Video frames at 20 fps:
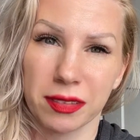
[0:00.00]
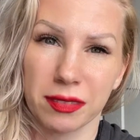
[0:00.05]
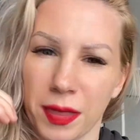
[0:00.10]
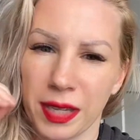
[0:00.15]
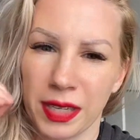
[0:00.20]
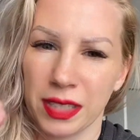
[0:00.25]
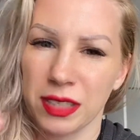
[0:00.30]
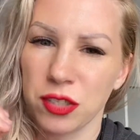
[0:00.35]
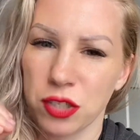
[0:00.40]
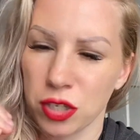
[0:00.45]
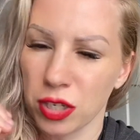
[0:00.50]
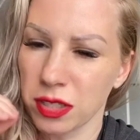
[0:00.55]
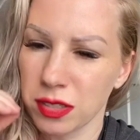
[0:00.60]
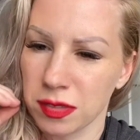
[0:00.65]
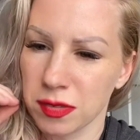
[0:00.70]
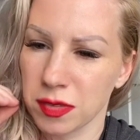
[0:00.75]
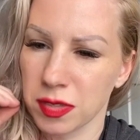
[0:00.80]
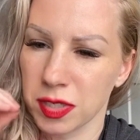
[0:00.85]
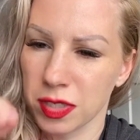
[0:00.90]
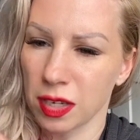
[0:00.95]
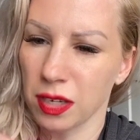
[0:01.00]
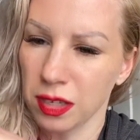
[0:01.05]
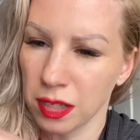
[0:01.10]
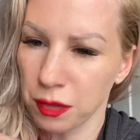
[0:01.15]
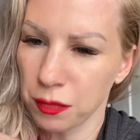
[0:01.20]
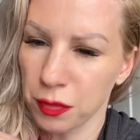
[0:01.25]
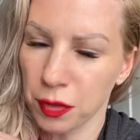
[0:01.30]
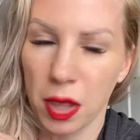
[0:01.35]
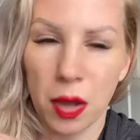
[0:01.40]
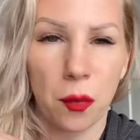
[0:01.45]
It's just studying
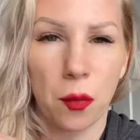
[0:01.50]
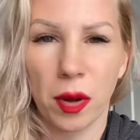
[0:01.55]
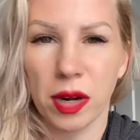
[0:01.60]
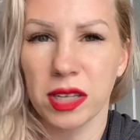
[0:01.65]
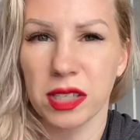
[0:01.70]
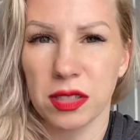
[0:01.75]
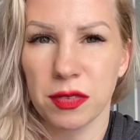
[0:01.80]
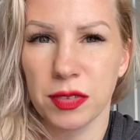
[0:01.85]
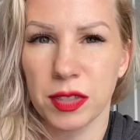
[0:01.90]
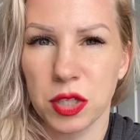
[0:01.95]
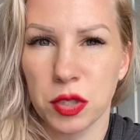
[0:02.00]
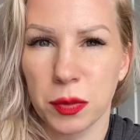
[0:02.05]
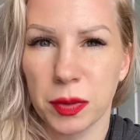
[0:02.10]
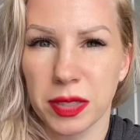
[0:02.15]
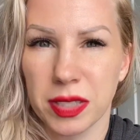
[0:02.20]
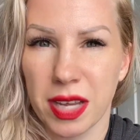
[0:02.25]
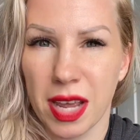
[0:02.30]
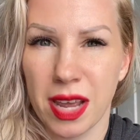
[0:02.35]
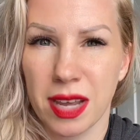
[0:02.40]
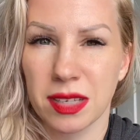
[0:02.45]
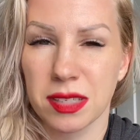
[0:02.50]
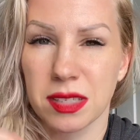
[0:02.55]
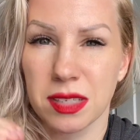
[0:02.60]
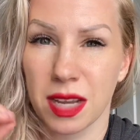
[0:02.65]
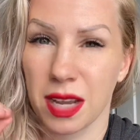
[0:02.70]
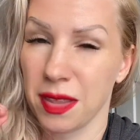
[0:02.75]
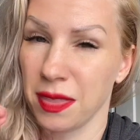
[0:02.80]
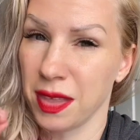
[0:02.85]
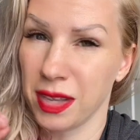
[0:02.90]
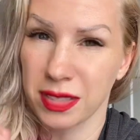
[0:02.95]
for that one individual test
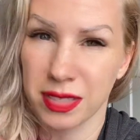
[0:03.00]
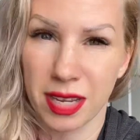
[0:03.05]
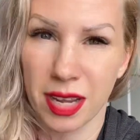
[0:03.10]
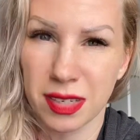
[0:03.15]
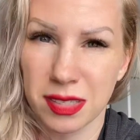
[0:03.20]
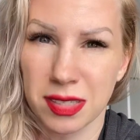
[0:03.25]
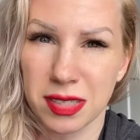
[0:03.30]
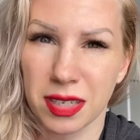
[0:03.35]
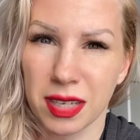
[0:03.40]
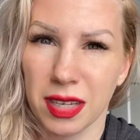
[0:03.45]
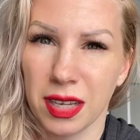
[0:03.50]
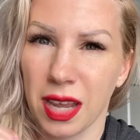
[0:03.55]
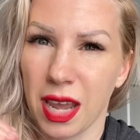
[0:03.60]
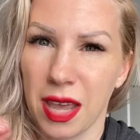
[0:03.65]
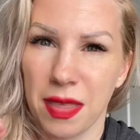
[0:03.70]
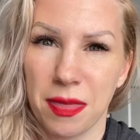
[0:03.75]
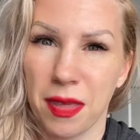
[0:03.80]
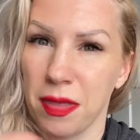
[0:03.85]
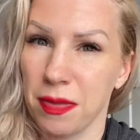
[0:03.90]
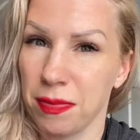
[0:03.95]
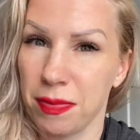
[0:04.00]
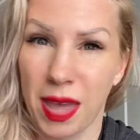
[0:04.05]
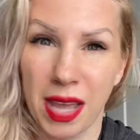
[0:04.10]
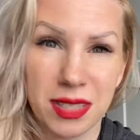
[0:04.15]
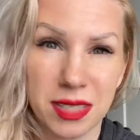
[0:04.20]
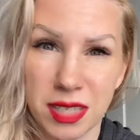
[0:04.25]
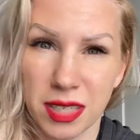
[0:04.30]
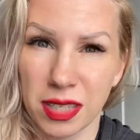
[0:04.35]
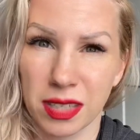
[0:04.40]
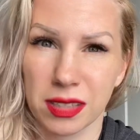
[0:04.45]
and then testing, and then
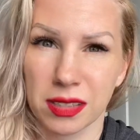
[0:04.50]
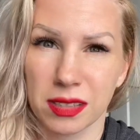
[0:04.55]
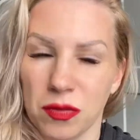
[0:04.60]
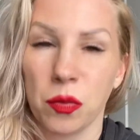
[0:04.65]
that's it.